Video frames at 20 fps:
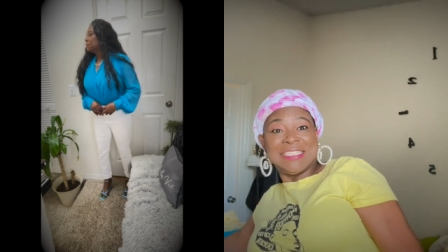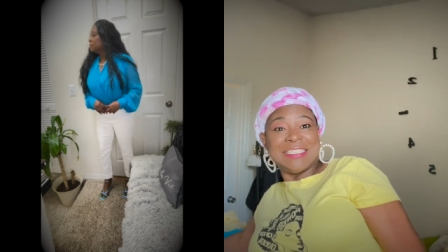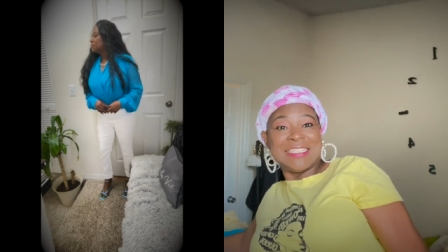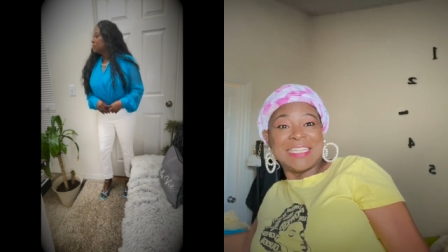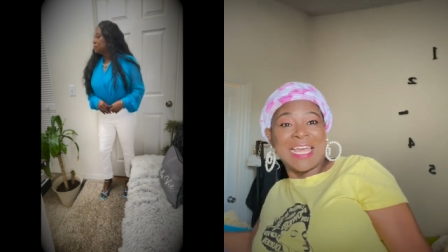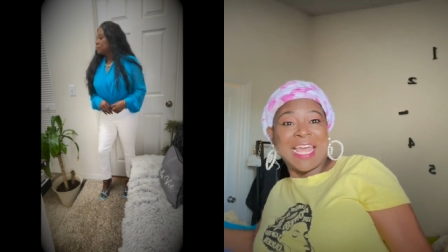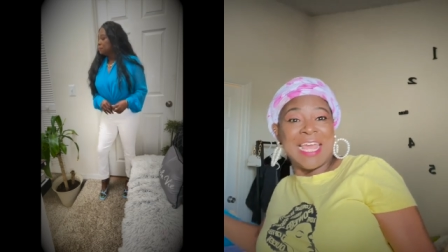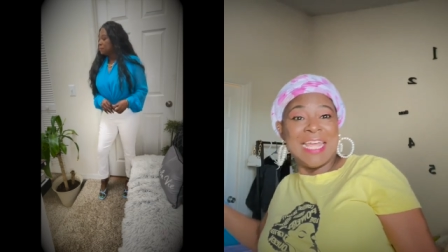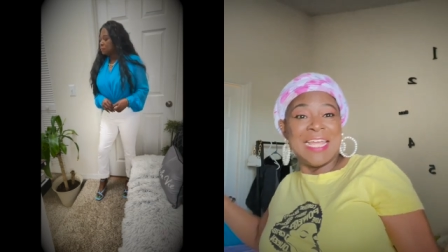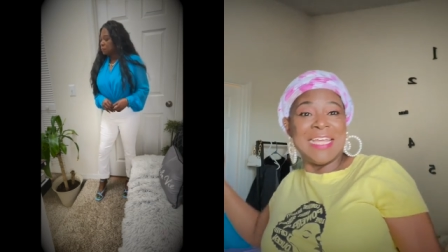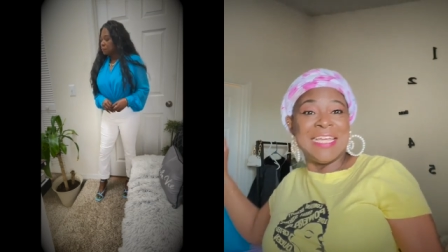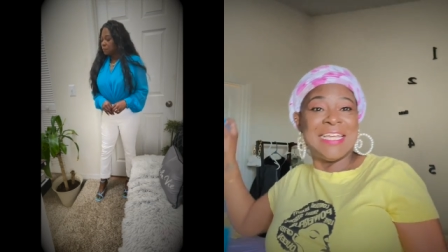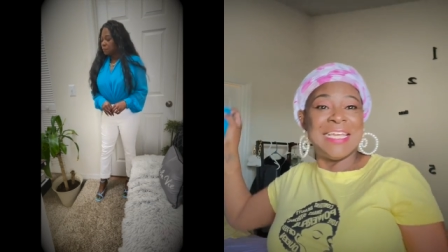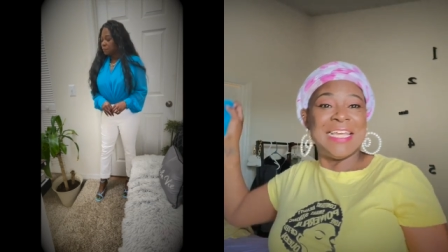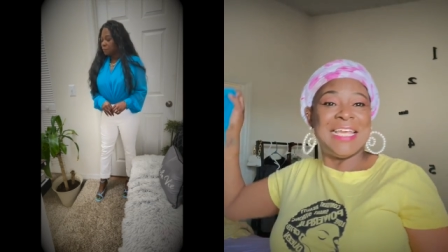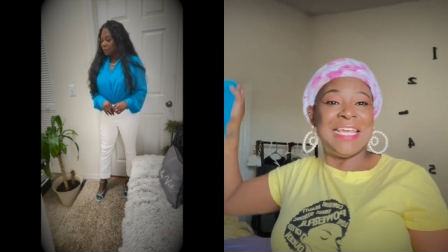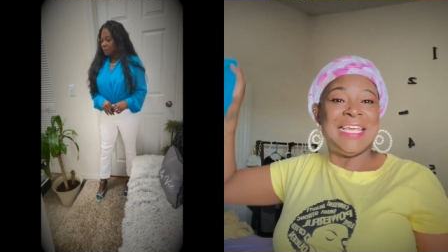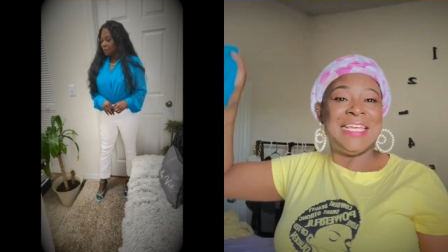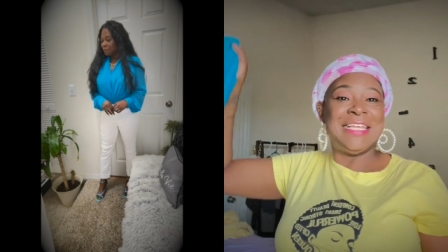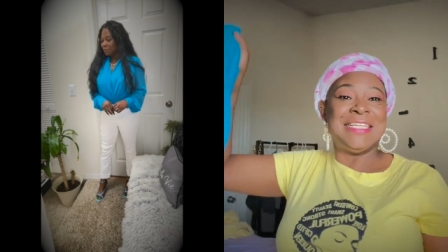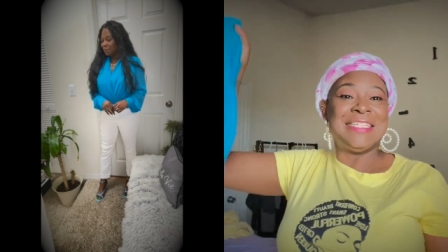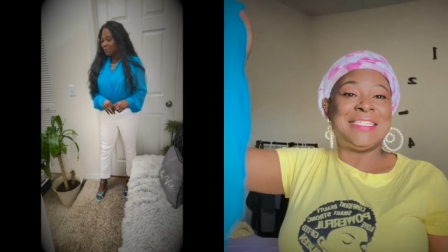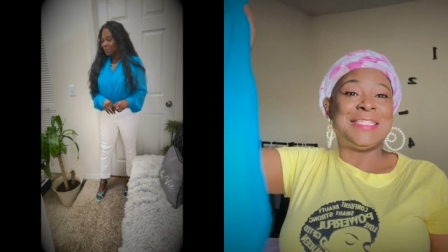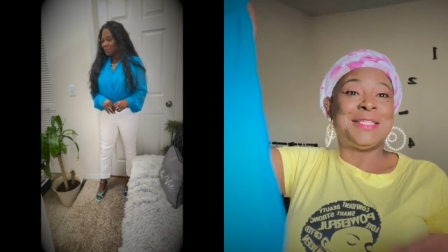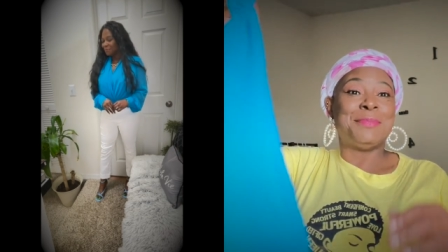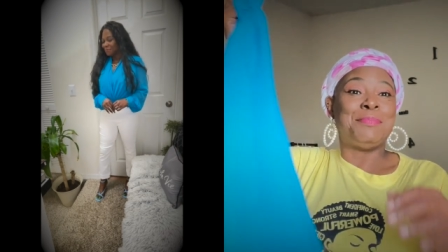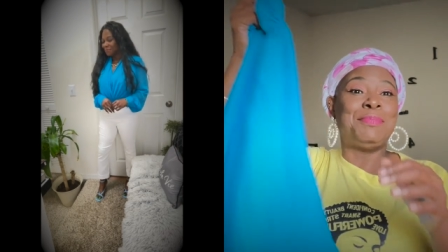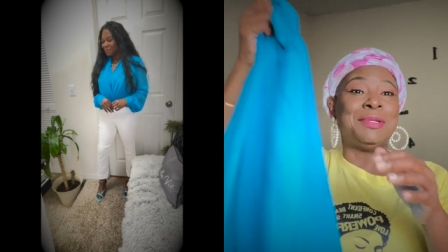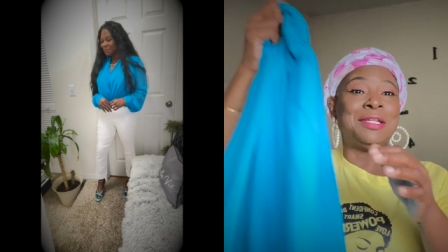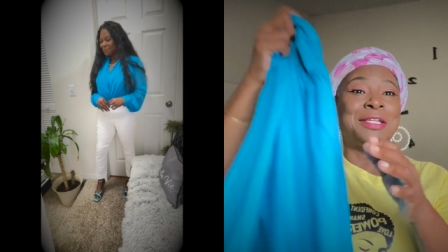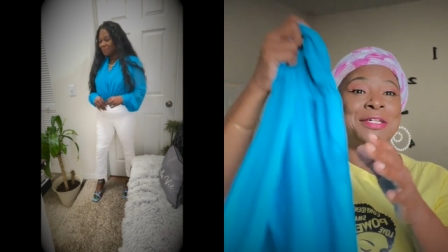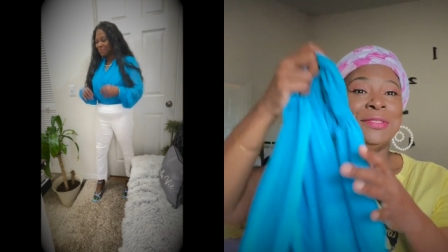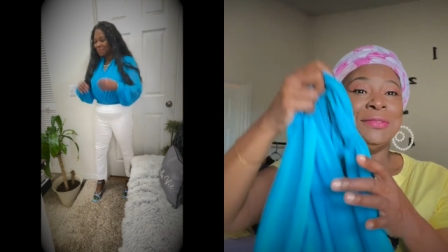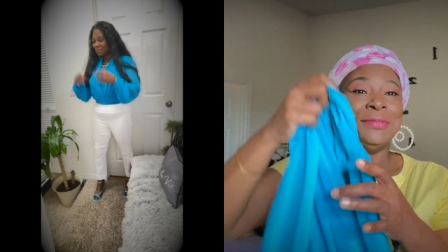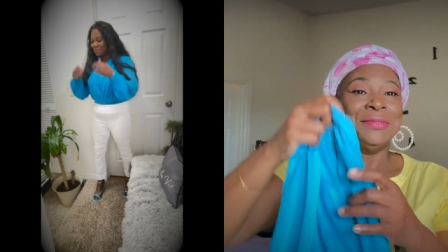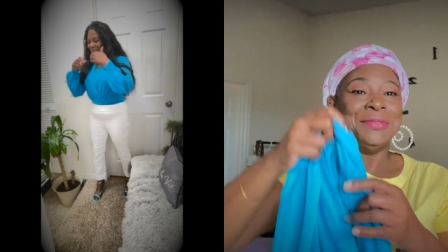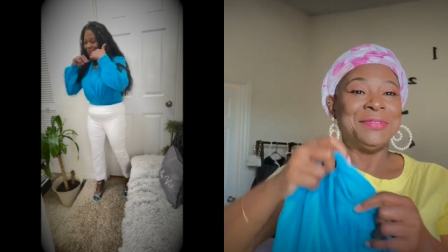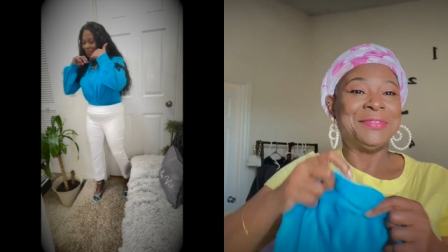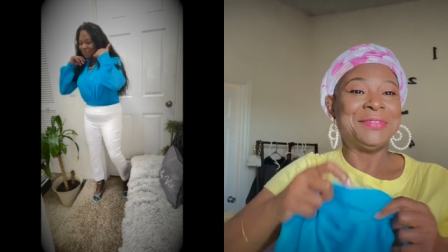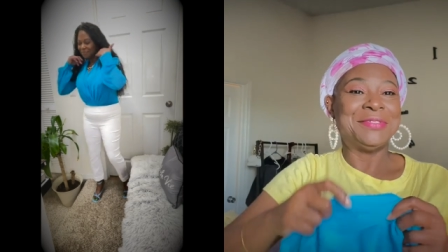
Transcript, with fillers: thing is the blue.